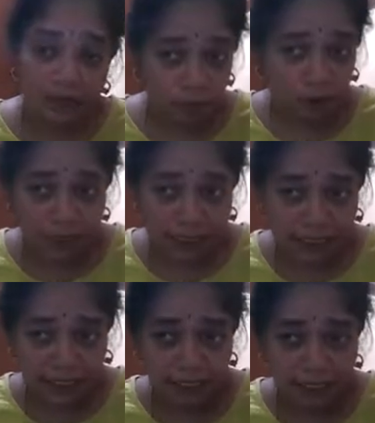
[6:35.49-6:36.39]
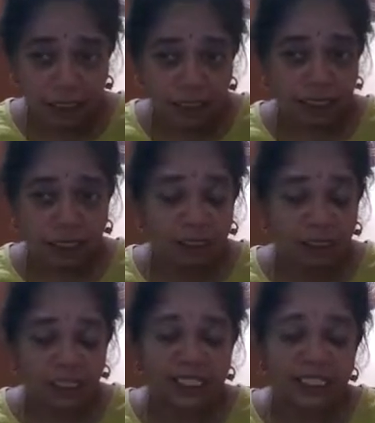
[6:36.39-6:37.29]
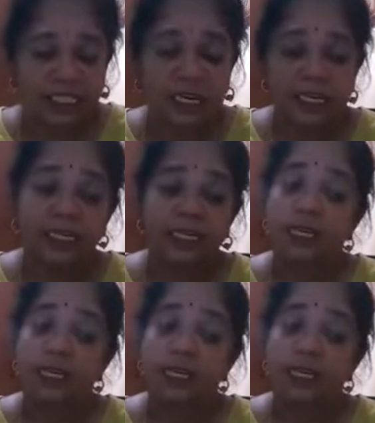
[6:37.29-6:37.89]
small kids, uh, kids, right?